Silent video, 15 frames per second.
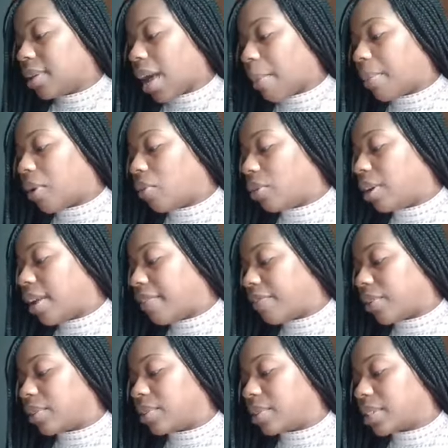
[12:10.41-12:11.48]
I'm gonna go to that
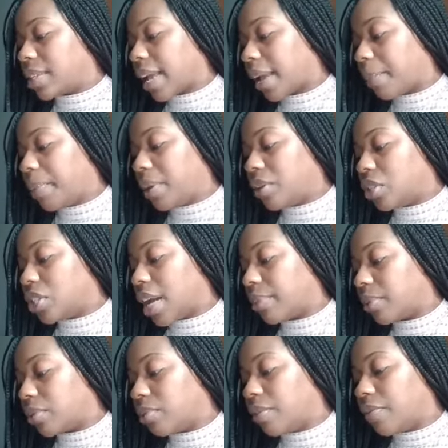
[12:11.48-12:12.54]
verse. Second Peter
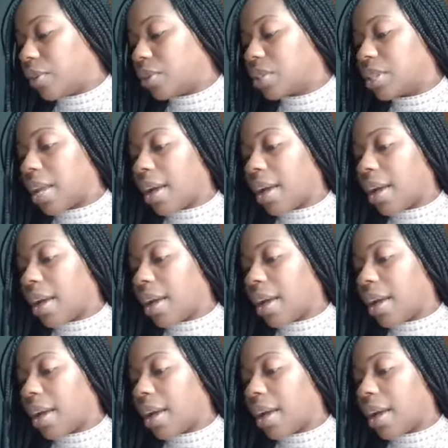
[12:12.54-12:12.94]
chapter three verse nine.